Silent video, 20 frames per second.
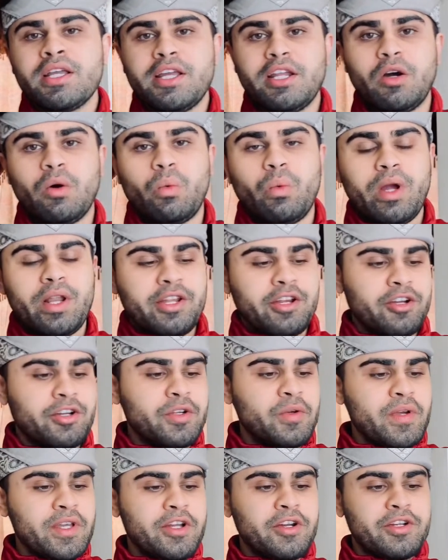you know, when you're
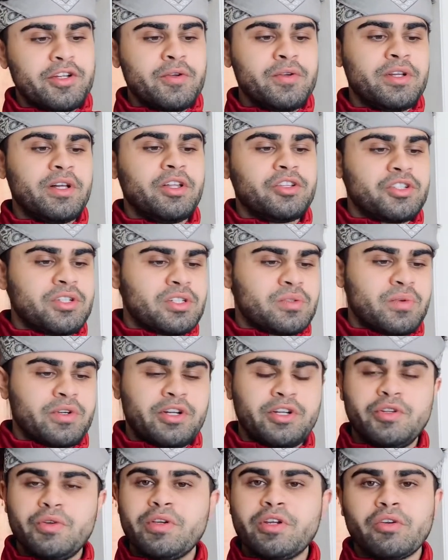doing your due diligence, when
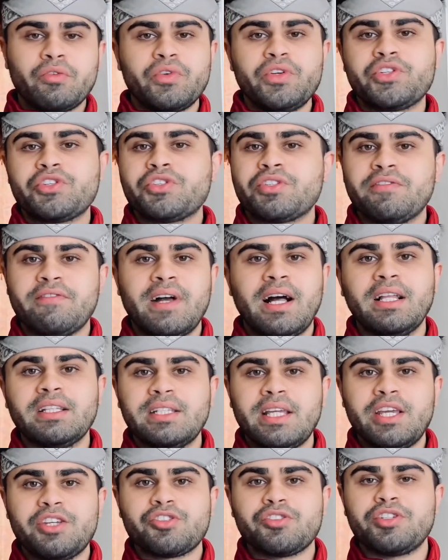you're doing your research and
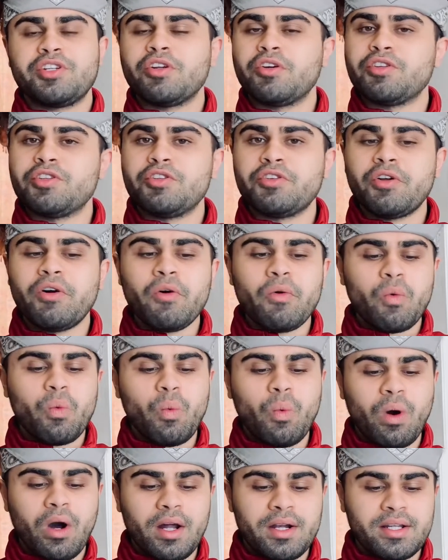validation, you know, you don't
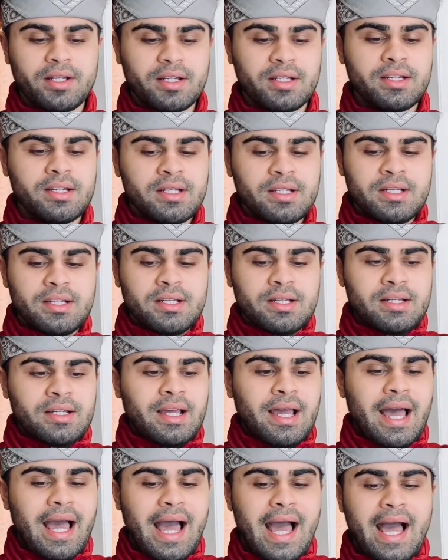want to
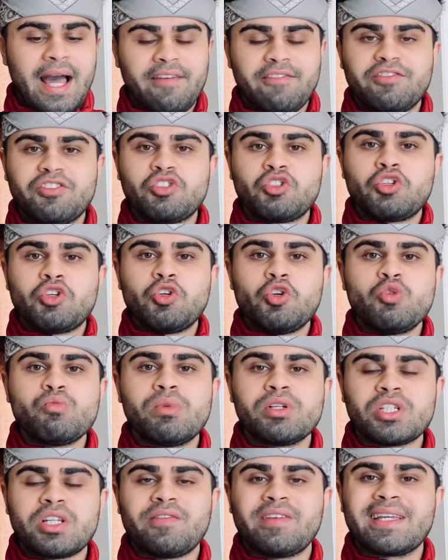have too
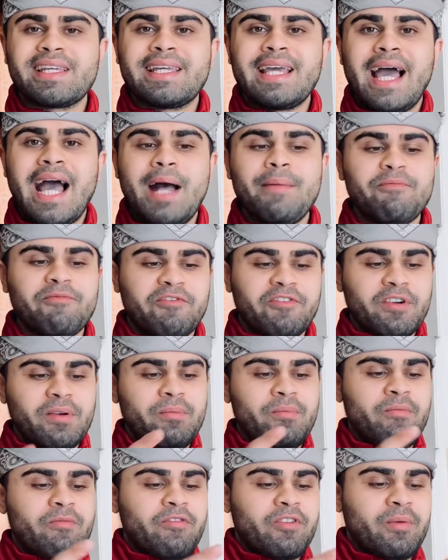much of a gap
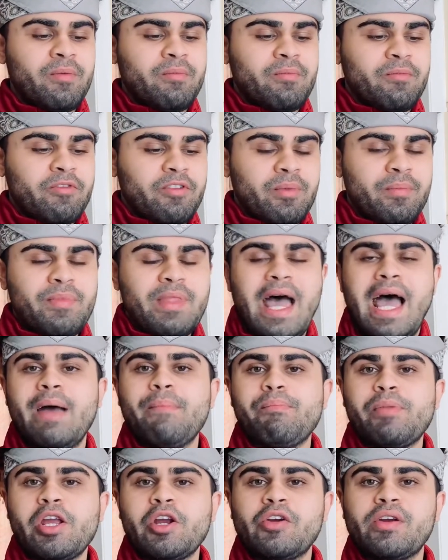from from from
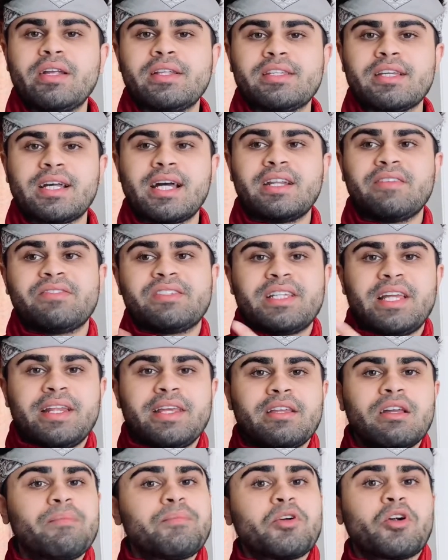that period to kind of
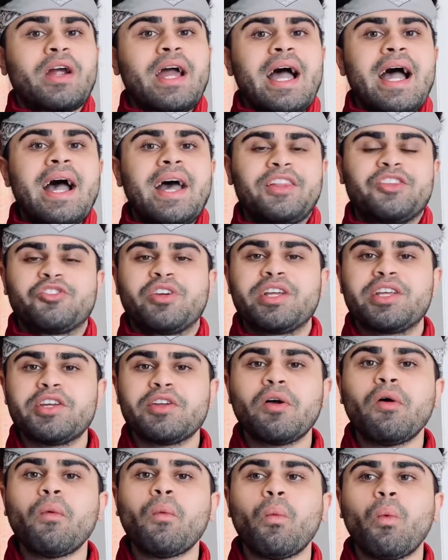setting up your ads, right? You
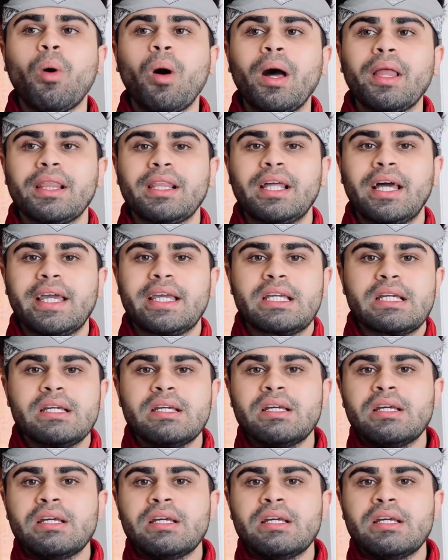don't want like